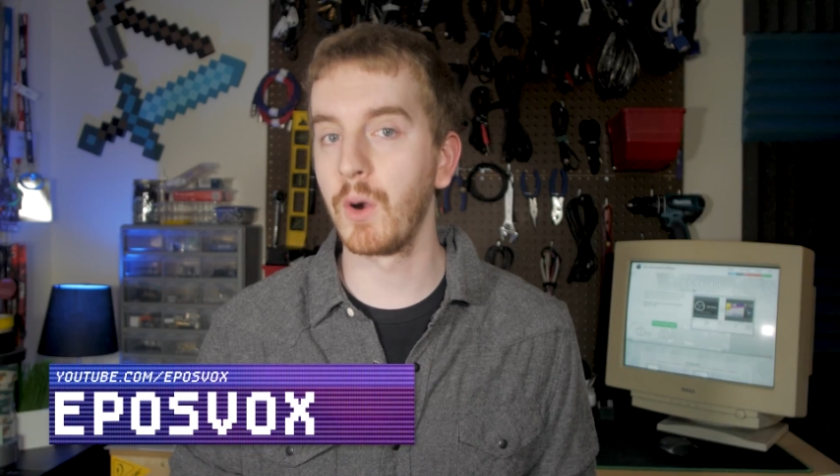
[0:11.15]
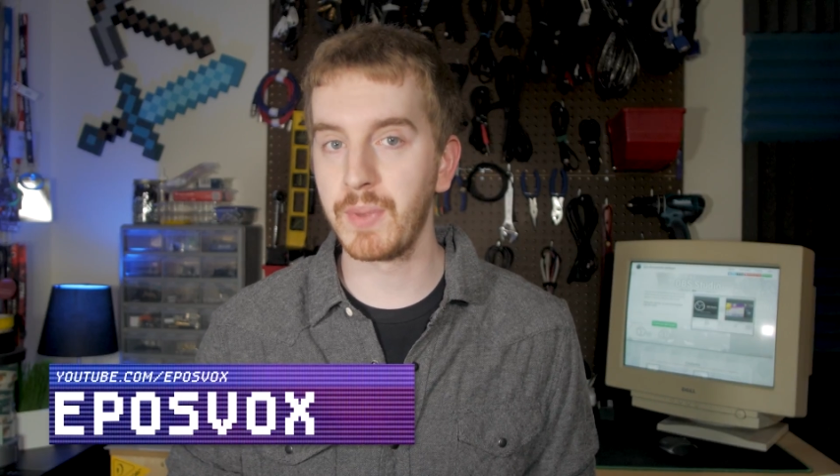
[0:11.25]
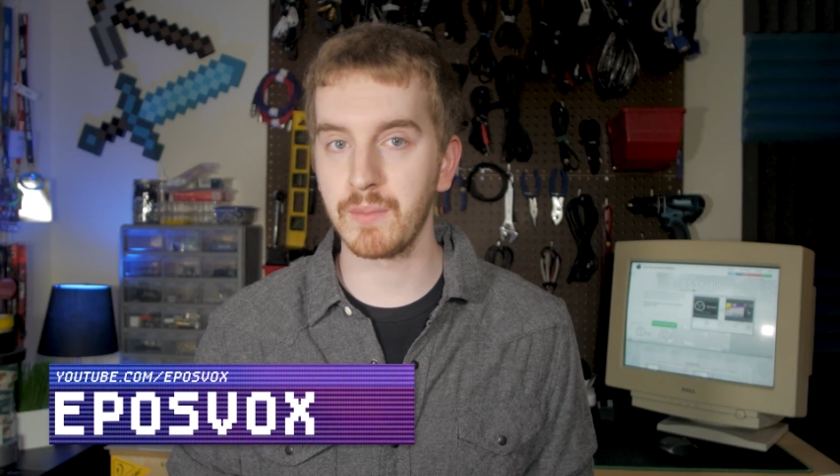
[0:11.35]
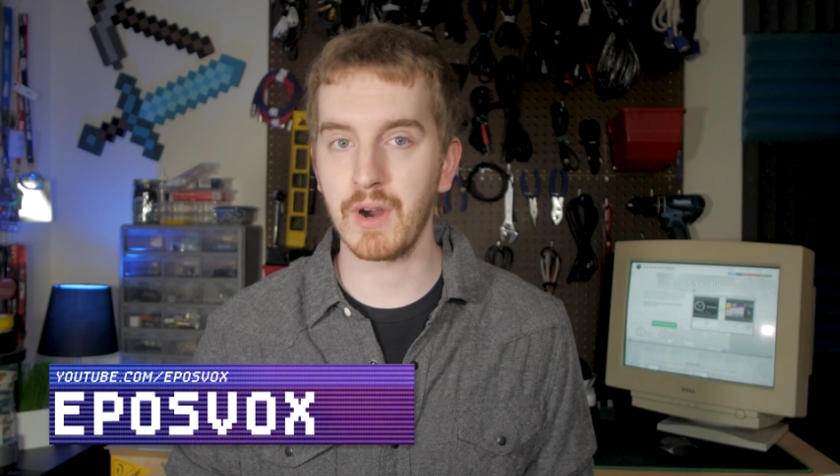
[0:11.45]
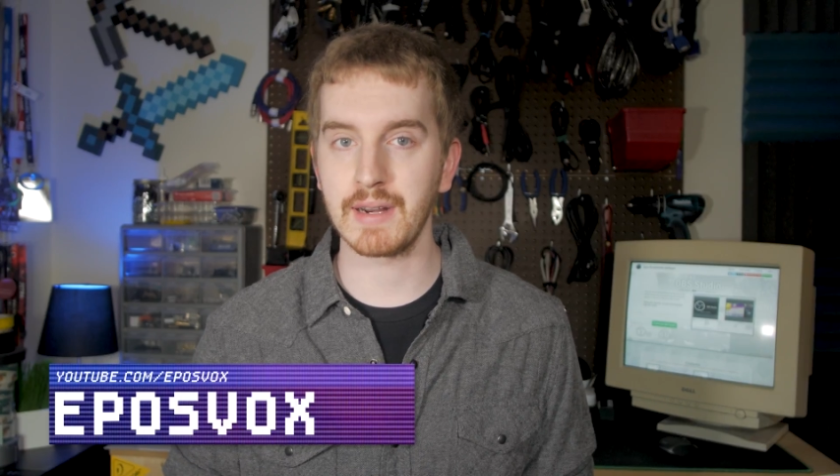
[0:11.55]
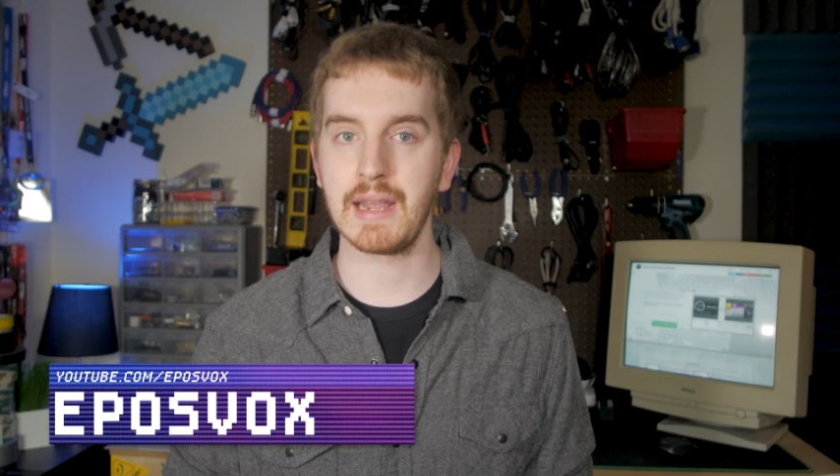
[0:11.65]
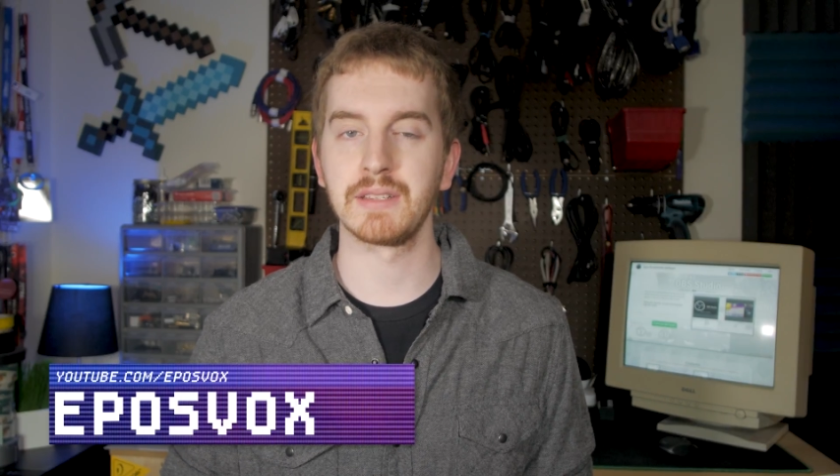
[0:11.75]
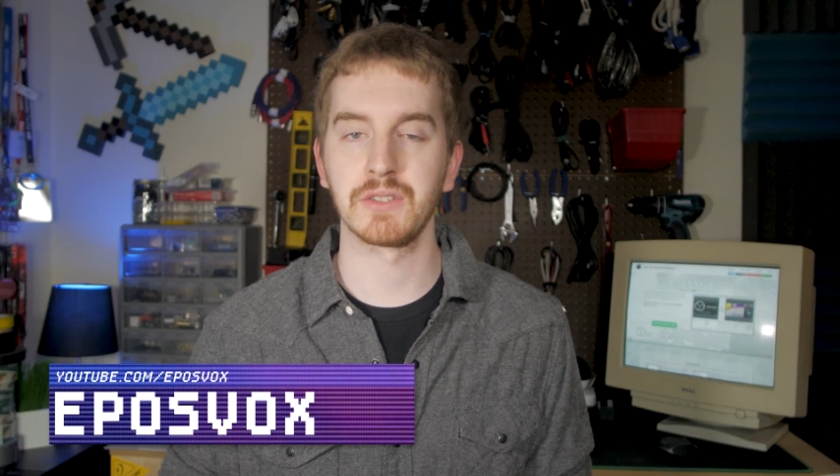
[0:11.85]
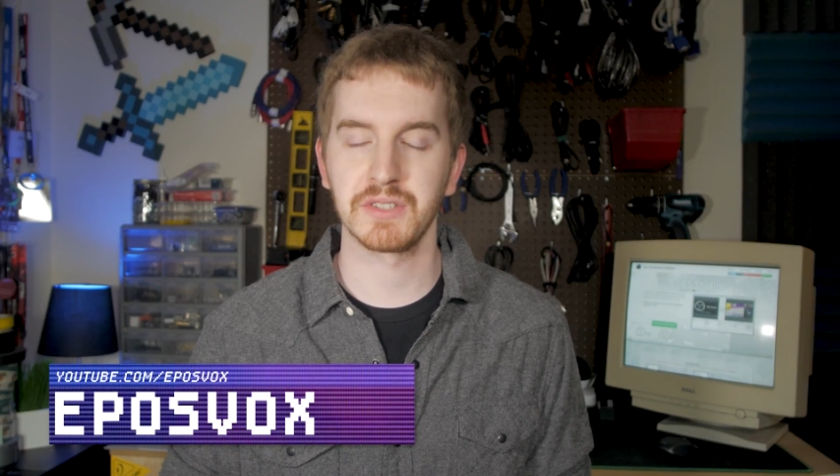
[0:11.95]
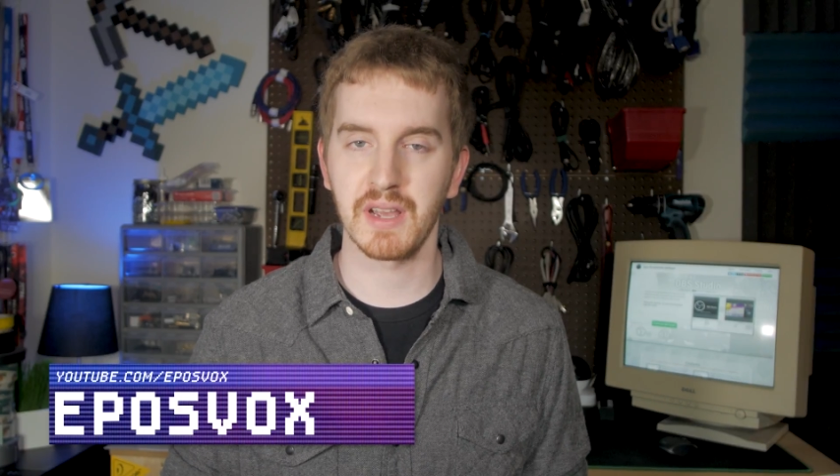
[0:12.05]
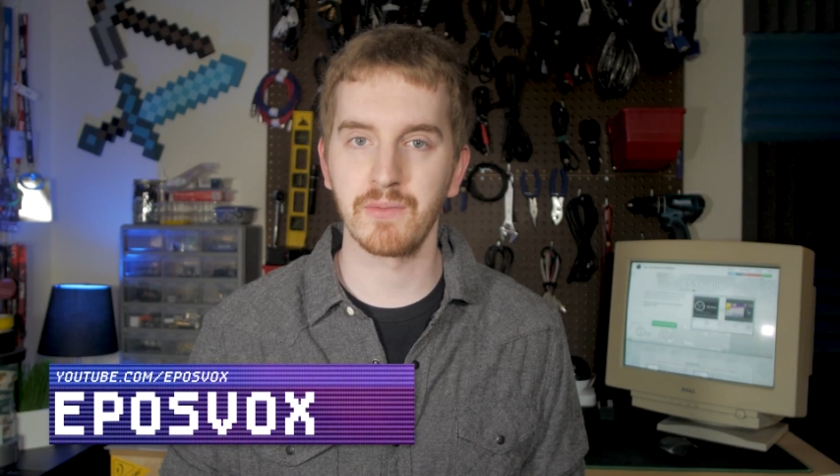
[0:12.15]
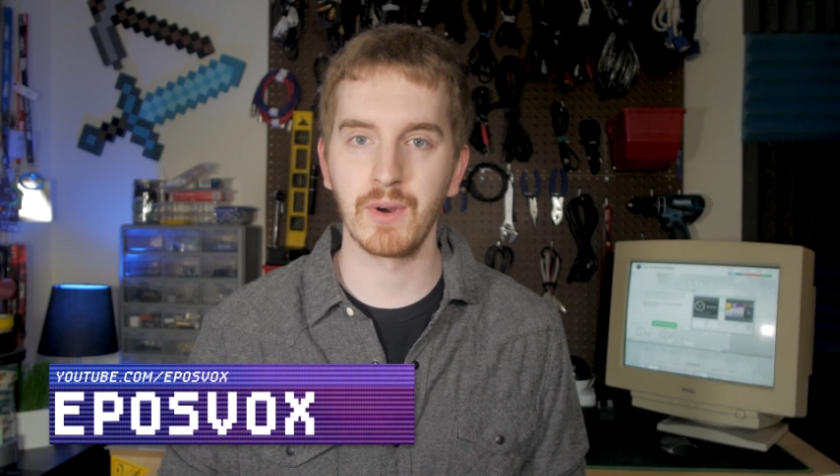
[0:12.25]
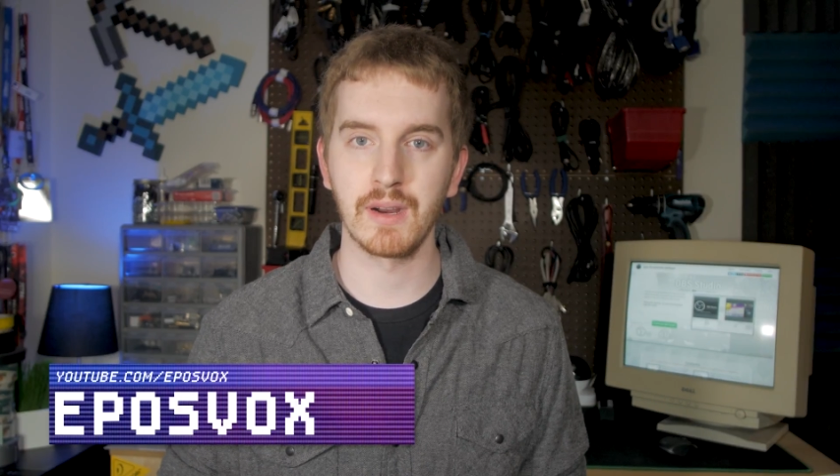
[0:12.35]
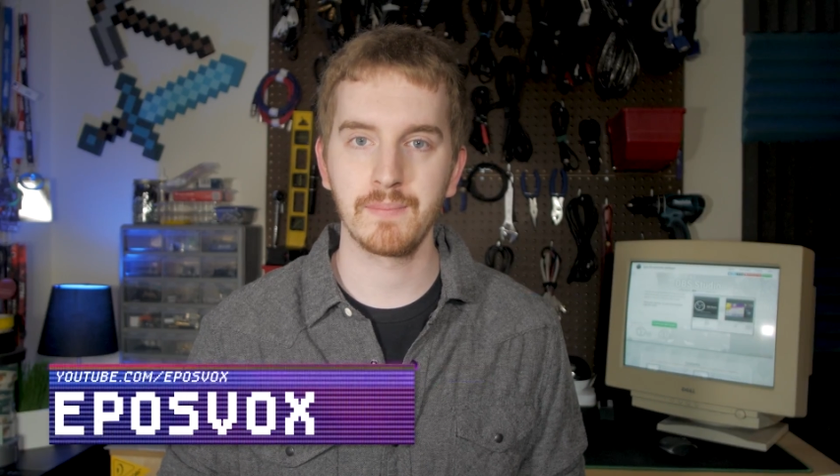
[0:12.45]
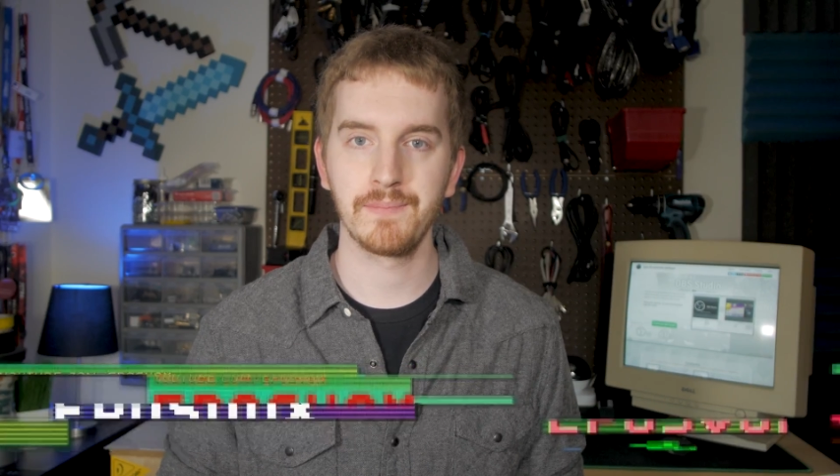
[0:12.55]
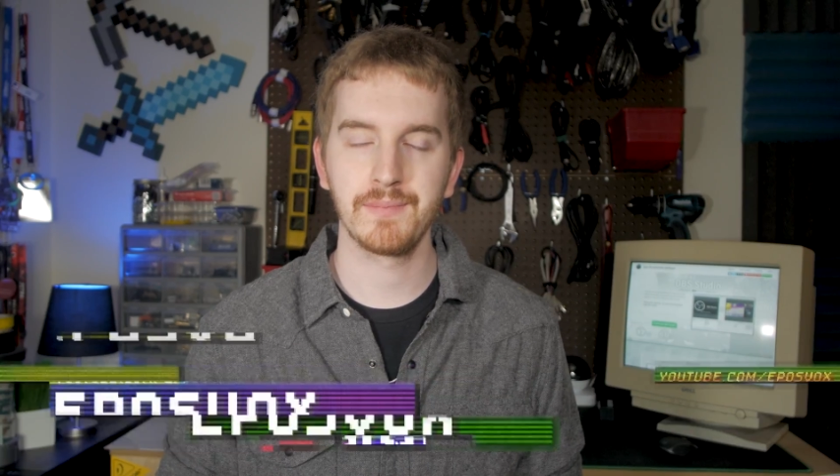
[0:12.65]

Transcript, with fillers: Open Broadcaster Software.